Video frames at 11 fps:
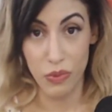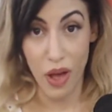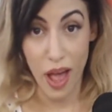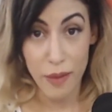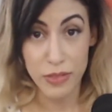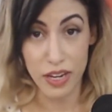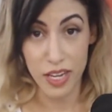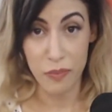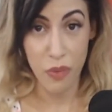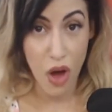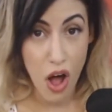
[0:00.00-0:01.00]
I'm talking
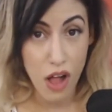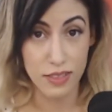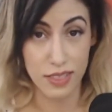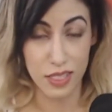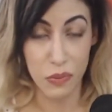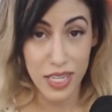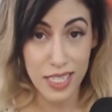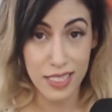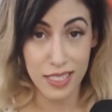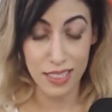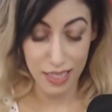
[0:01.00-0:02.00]
policy. We need
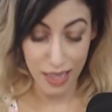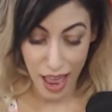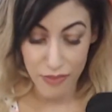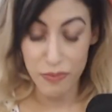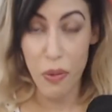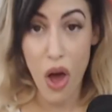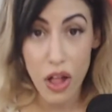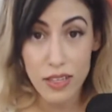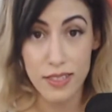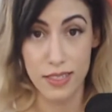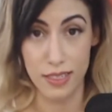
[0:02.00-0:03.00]
to have
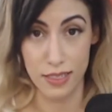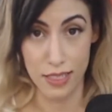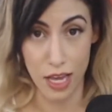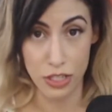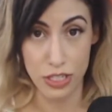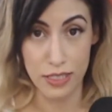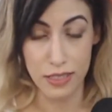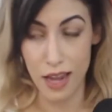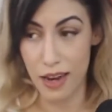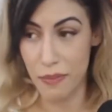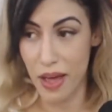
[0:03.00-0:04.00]
policy discussions,
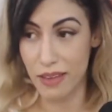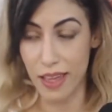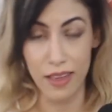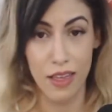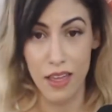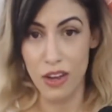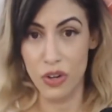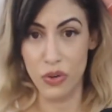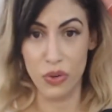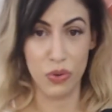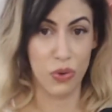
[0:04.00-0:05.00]
not about like
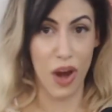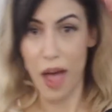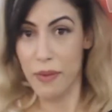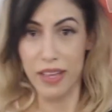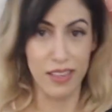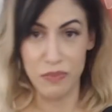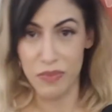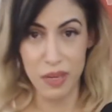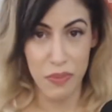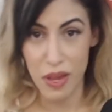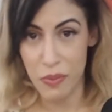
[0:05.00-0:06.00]
grabbing as many
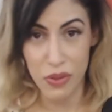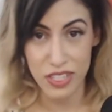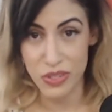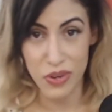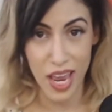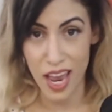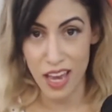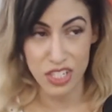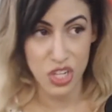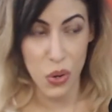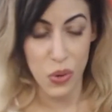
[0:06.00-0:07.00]
people as you can to
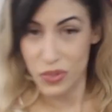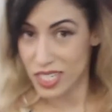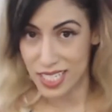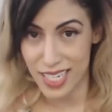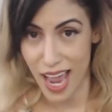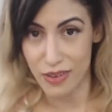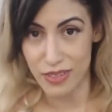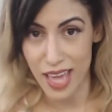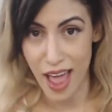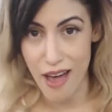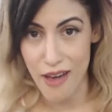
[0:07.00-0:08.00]
go to
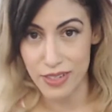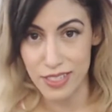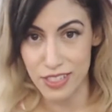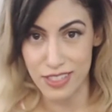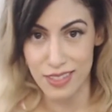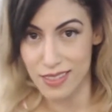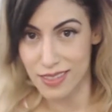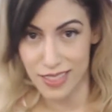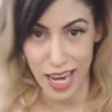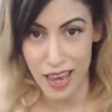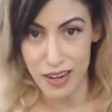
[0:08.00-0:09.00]
downtown and just
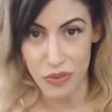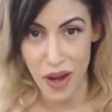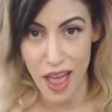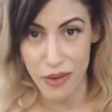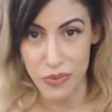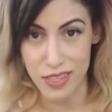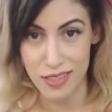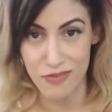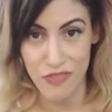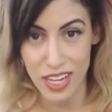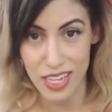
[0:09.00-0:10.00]
stand around with this
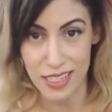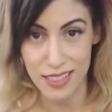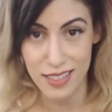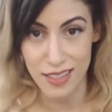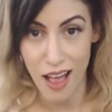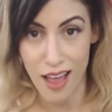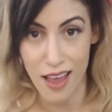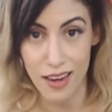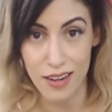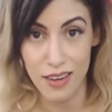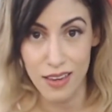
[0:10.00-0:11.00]
fucking sign.